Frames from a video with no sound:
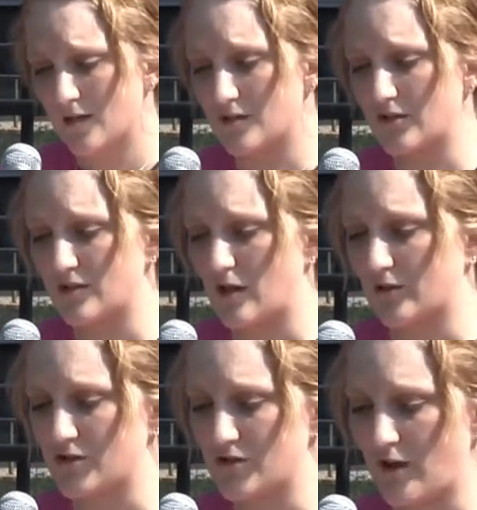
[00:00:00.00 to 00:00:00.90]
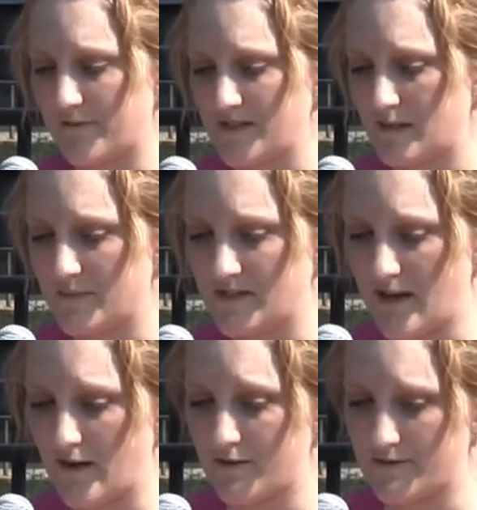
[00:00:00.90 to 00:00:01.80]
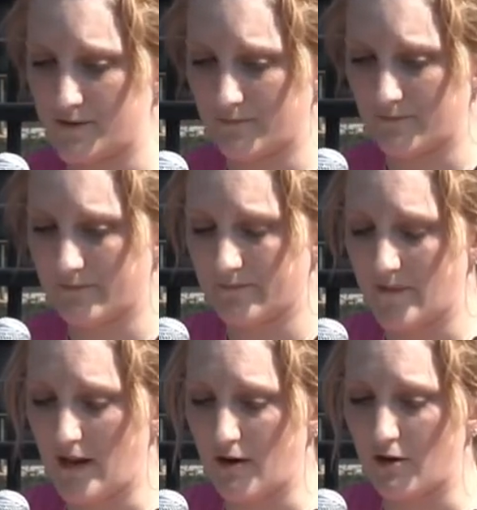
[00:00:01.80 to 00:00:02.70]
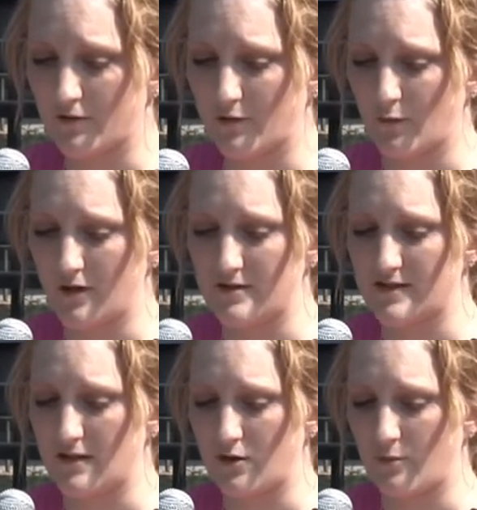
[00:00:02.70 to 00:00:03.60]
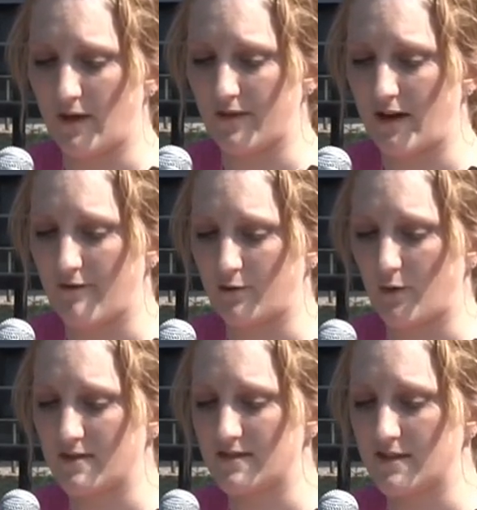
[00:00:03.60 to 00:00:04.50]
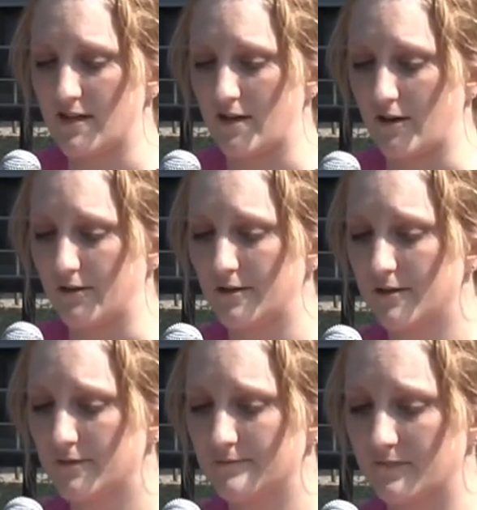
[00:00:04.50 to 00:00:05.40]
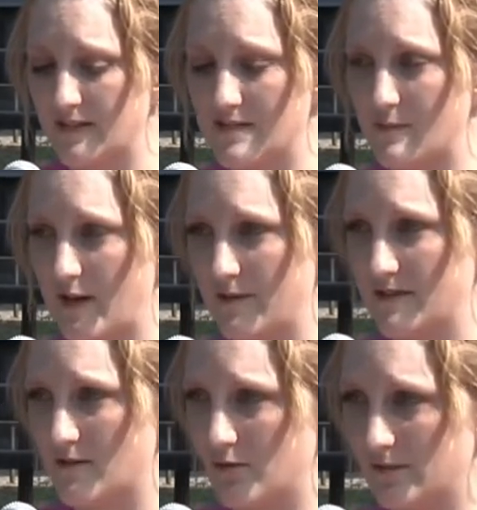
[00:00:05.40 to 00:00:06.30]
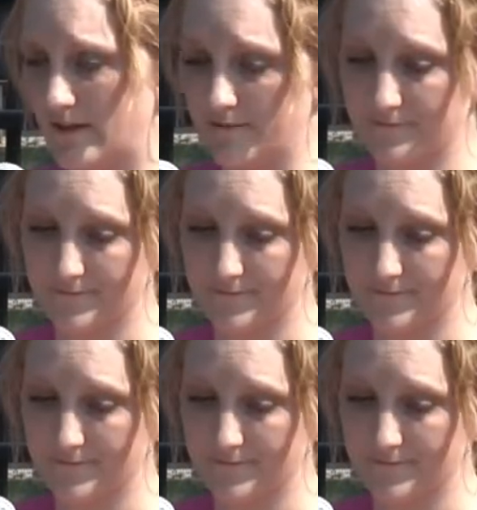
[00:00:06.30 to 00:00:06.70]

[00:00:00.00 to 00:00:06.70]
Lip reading: to the doctor's office upstairs and heard the words that no mother ever wants to hear: these babies don't live.